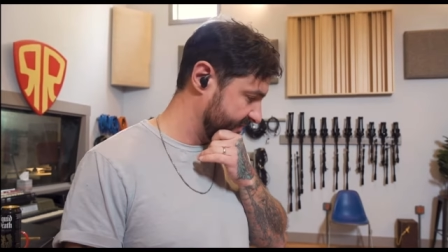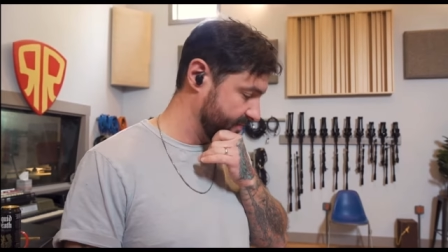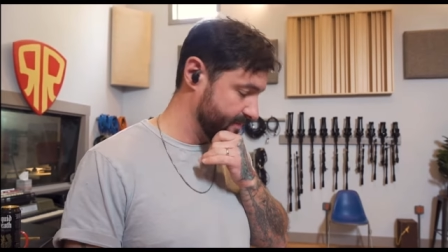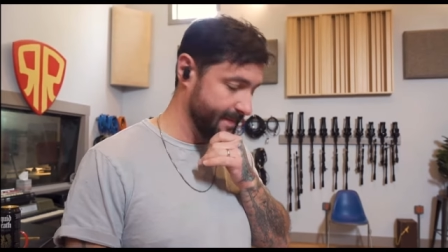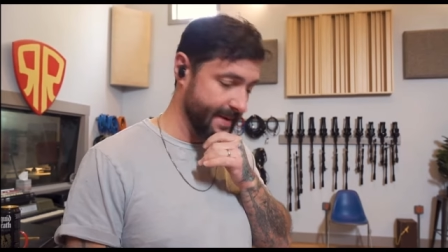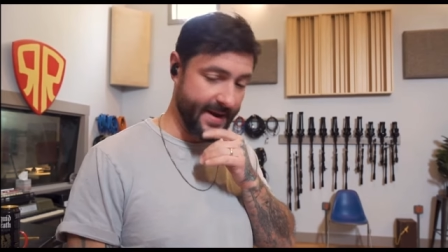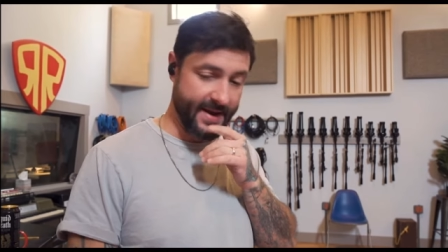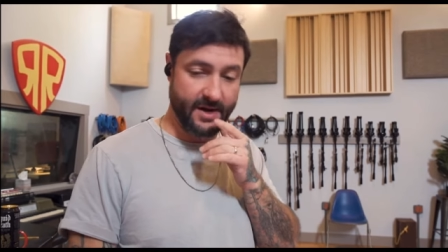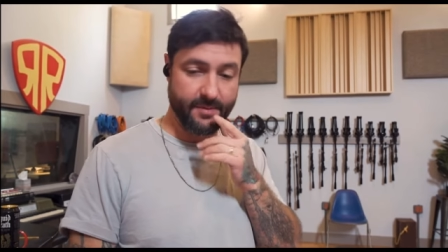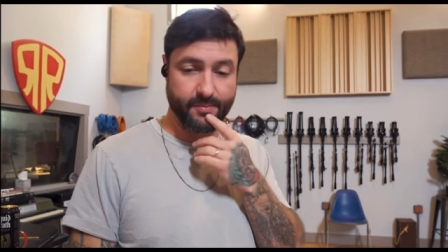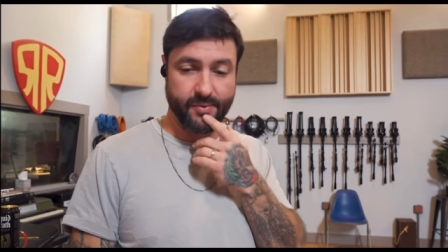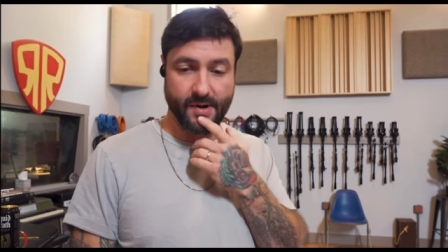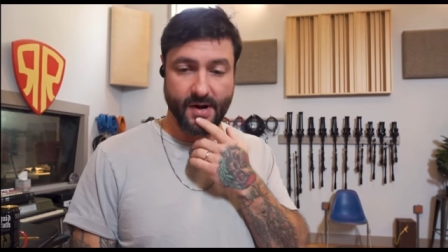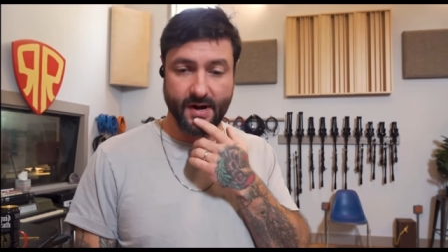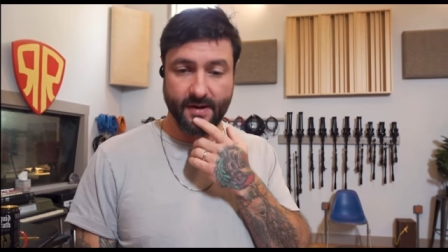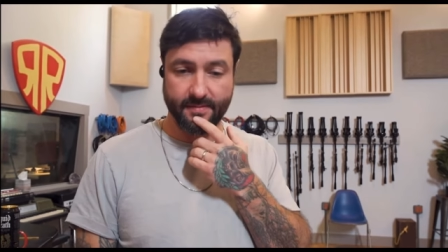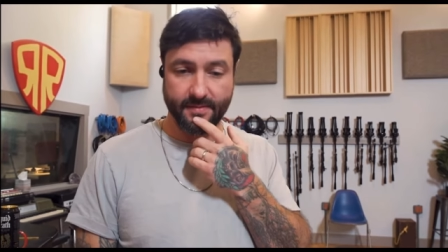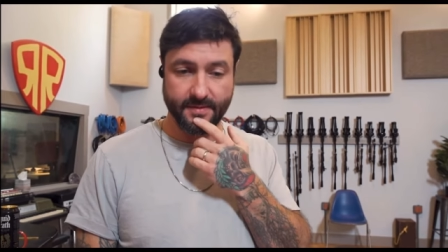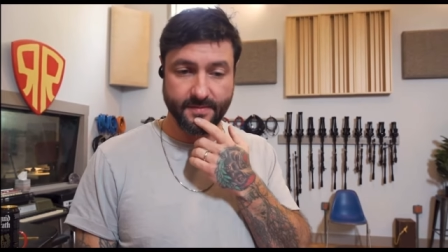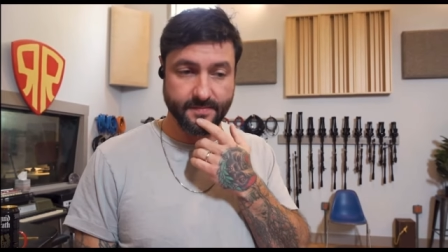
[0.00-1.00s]
a mic
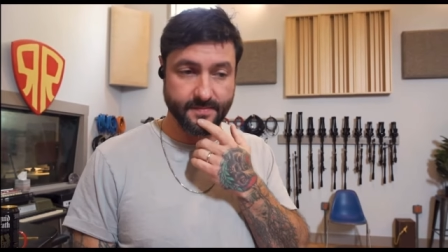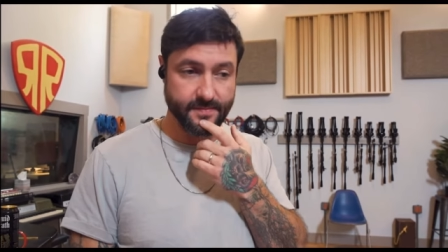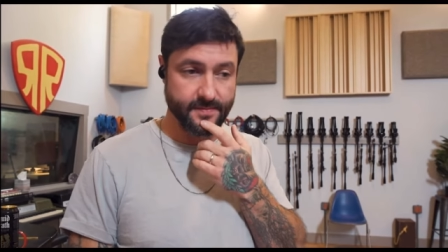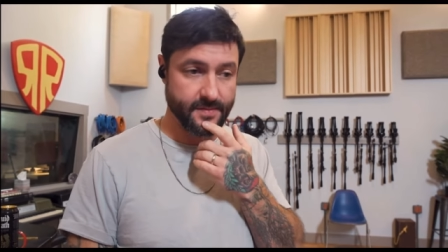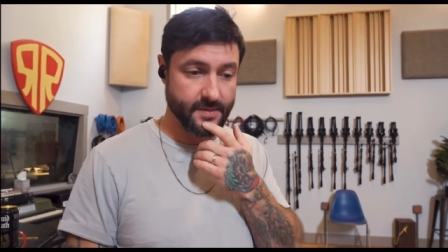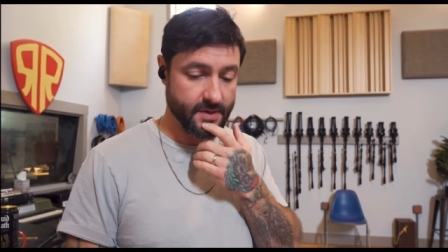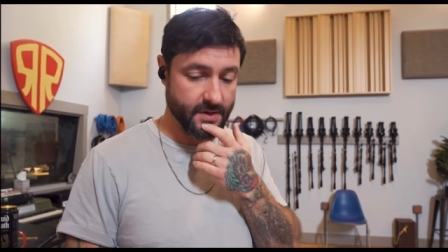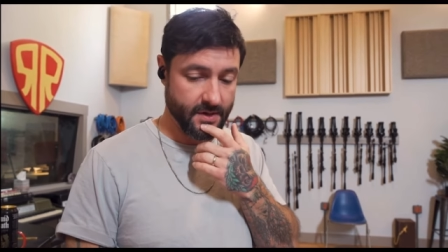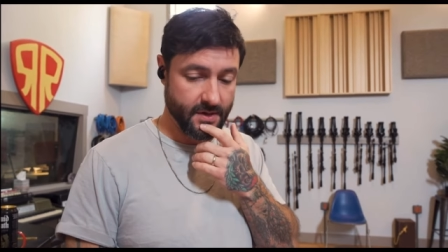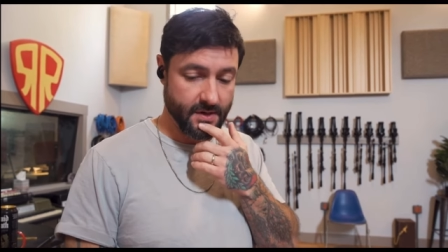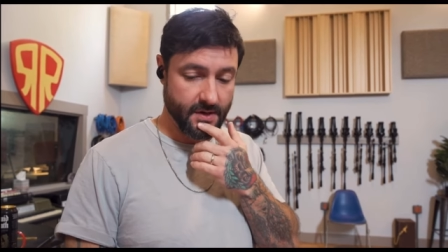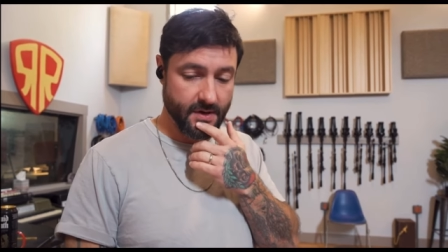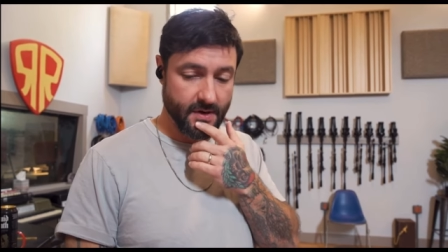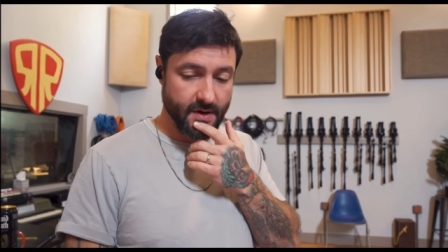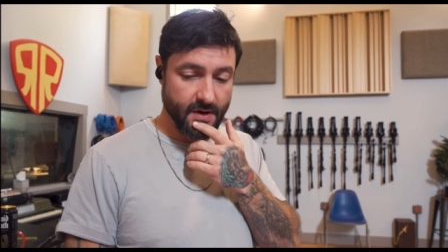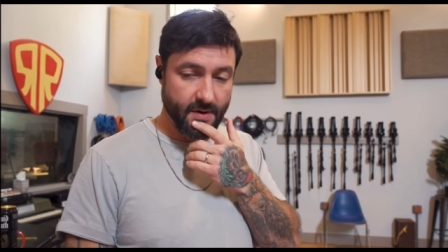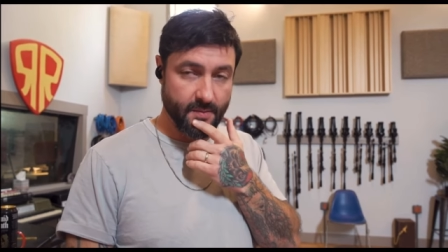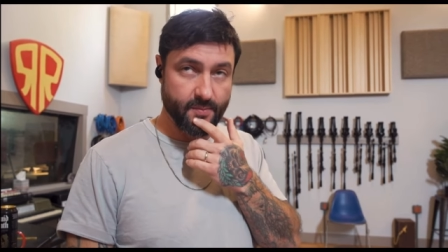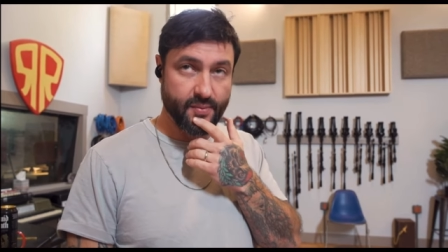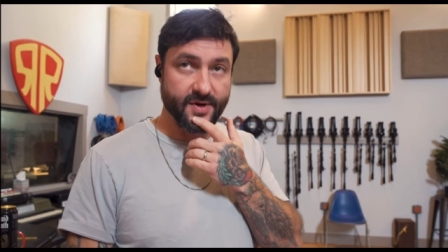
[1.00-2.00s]
problem.
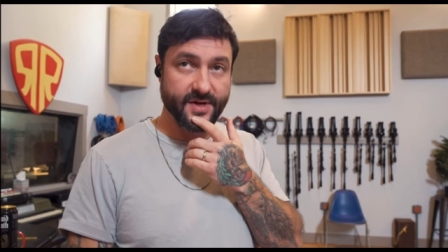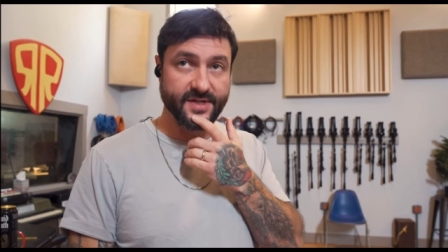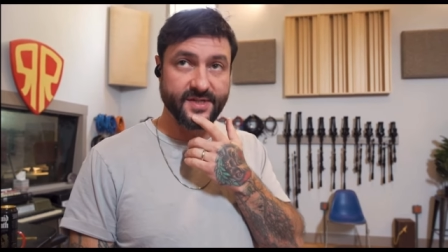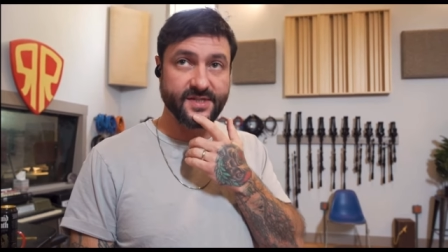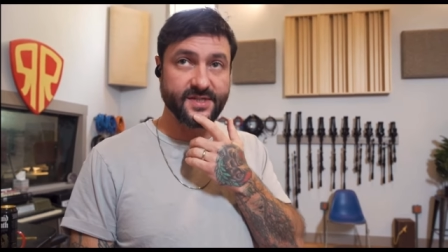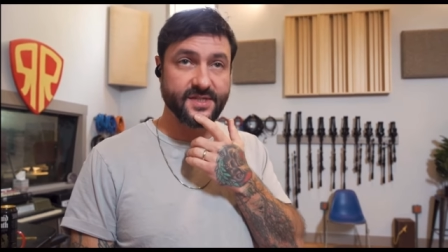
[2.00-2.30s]
Pretty